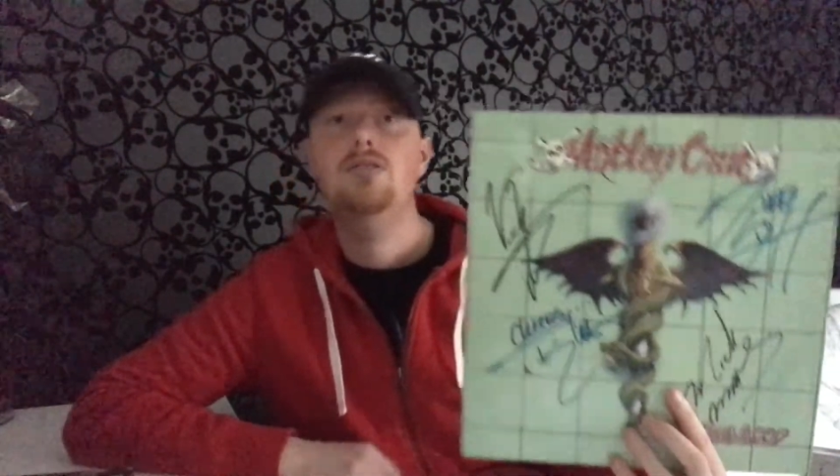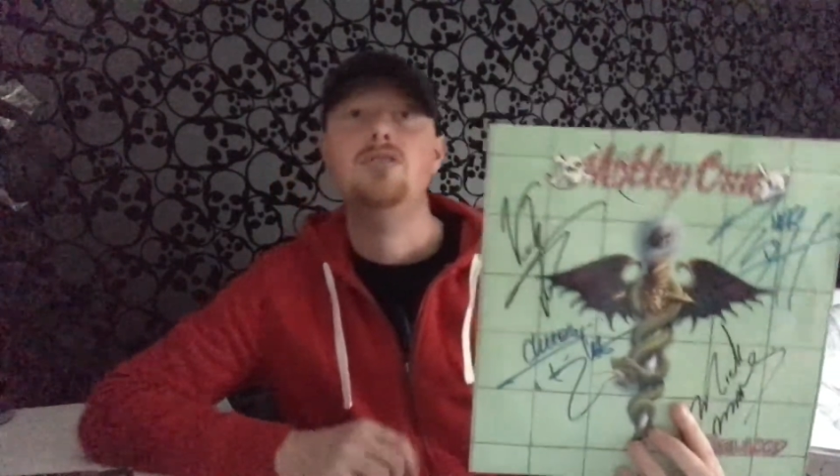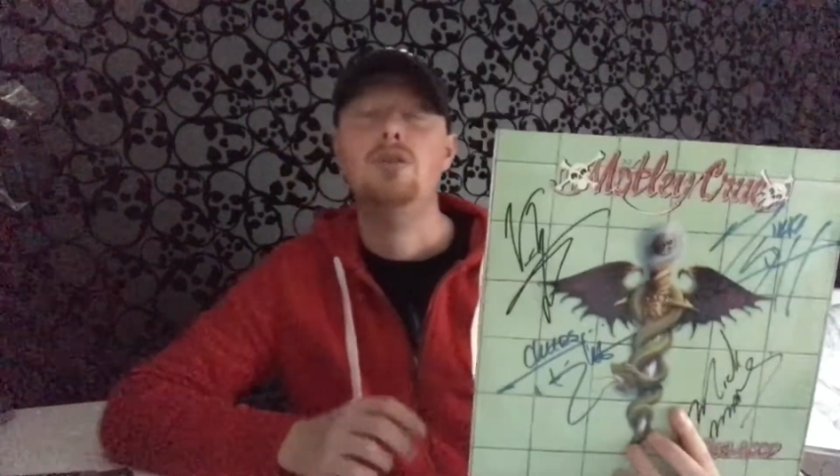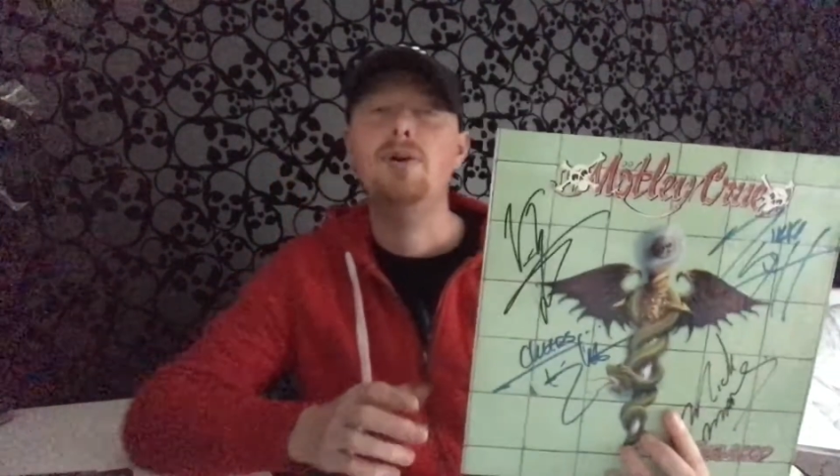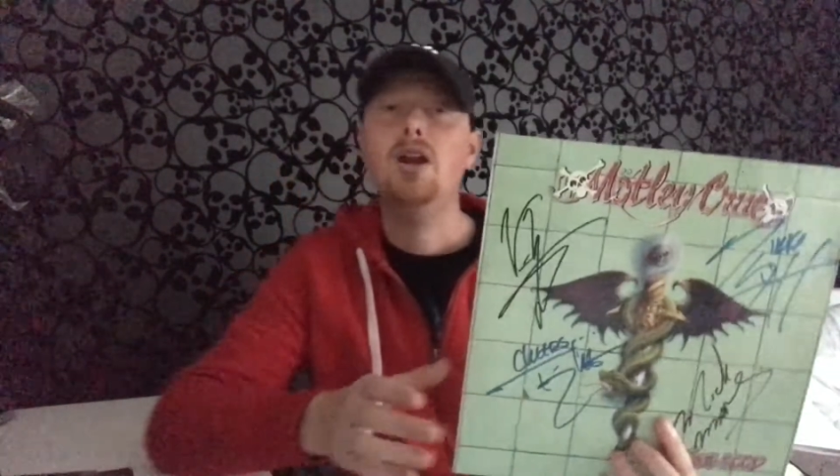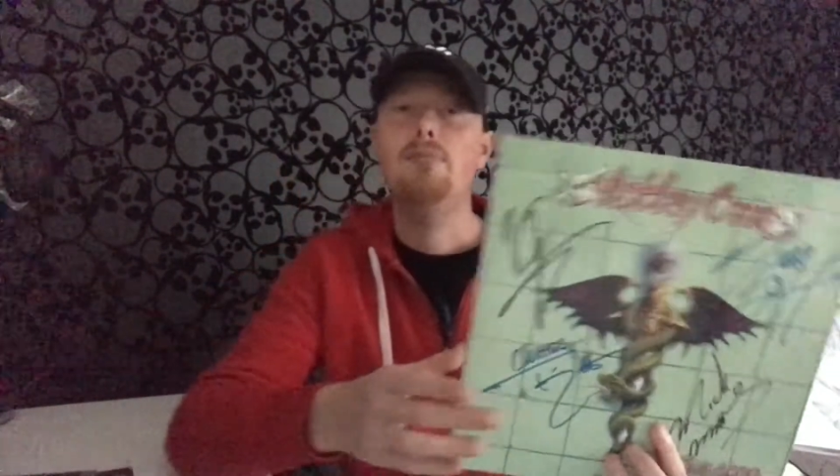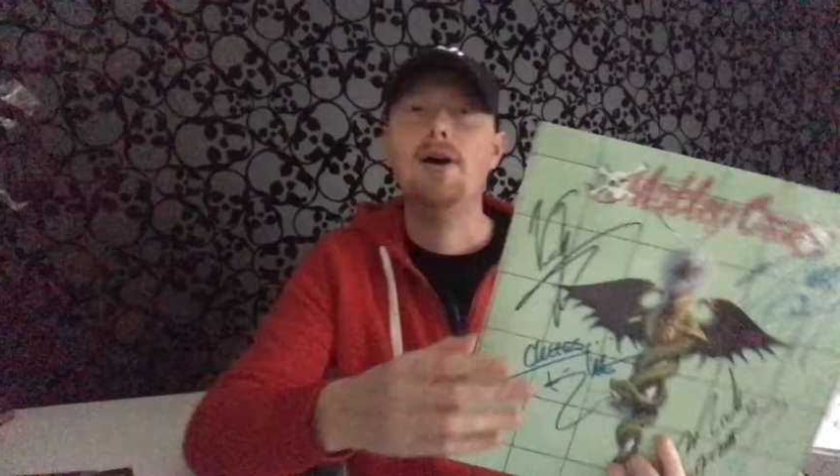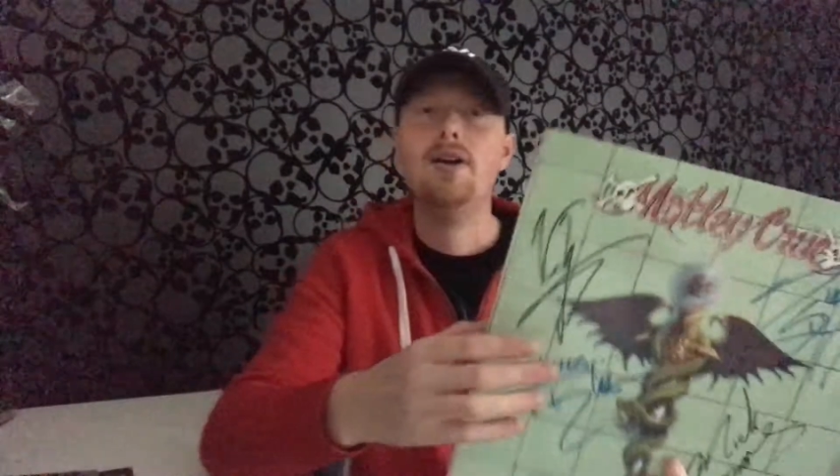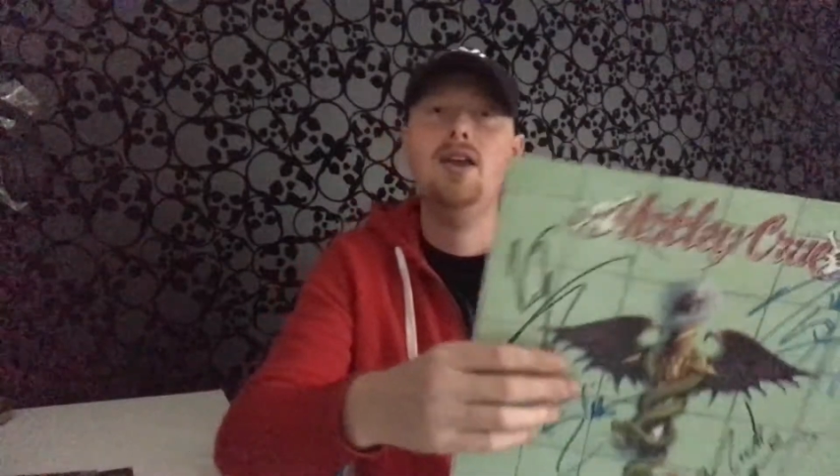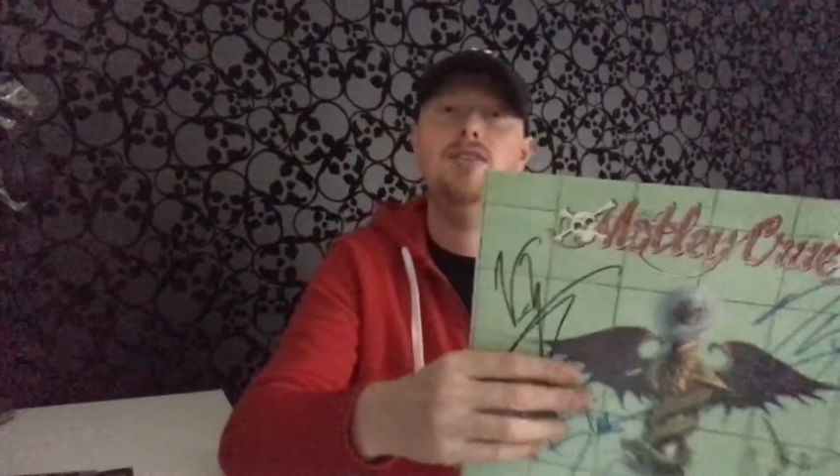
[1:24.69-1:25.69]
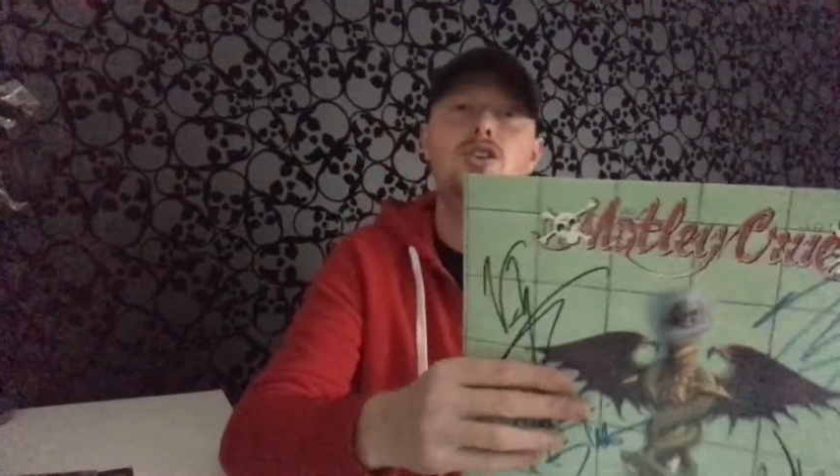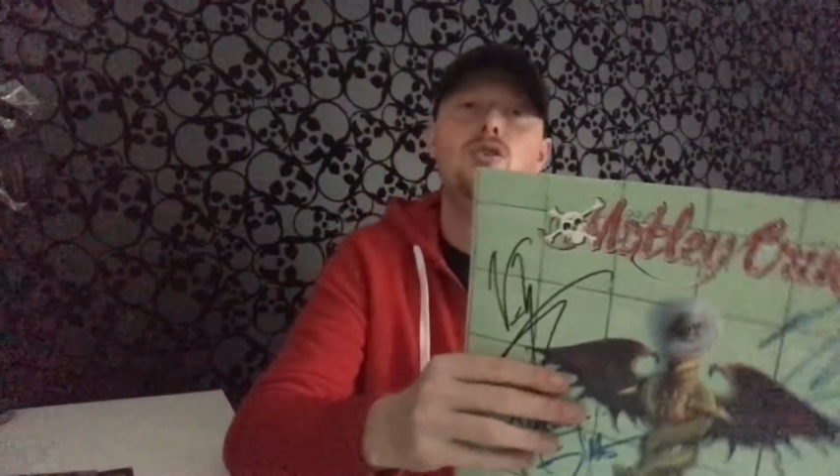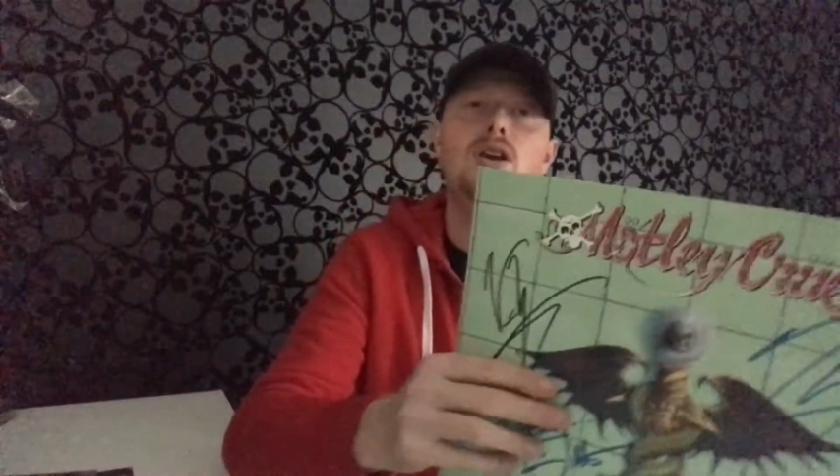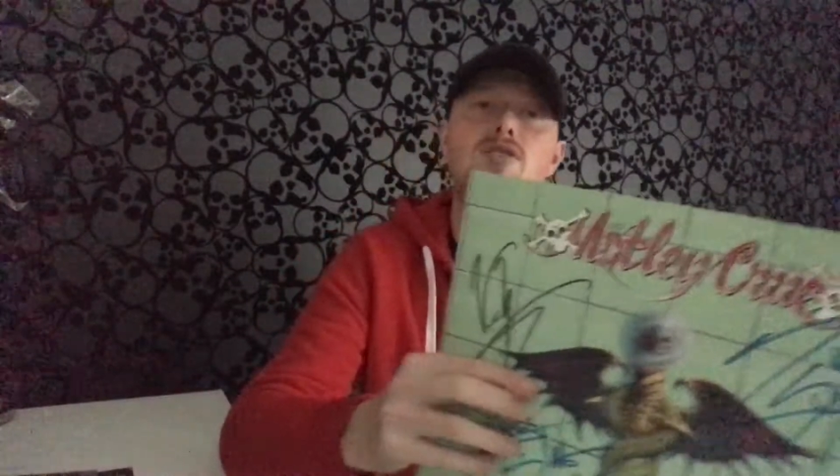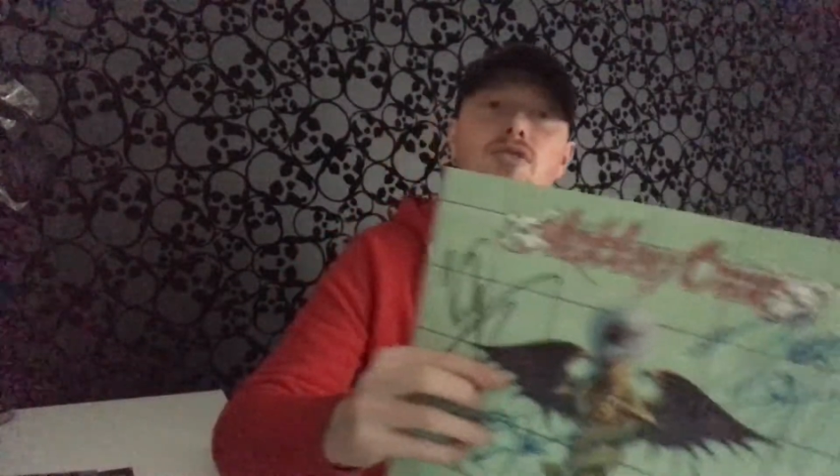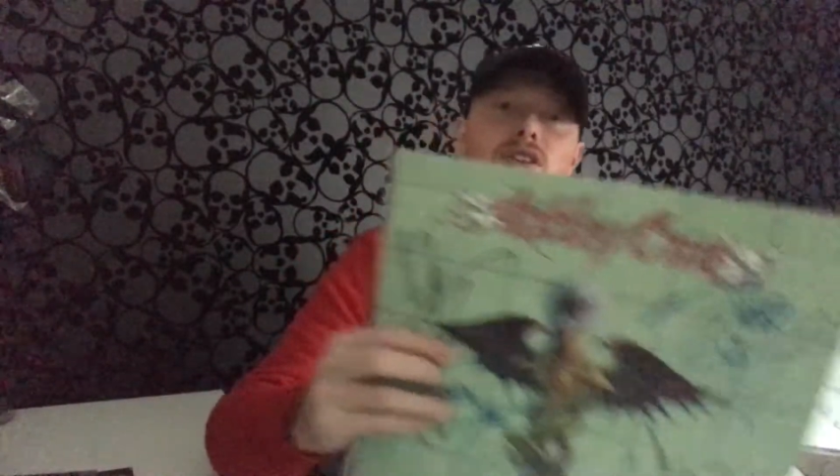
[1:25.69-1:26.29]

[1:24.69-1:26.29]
There's a bigger market in the US for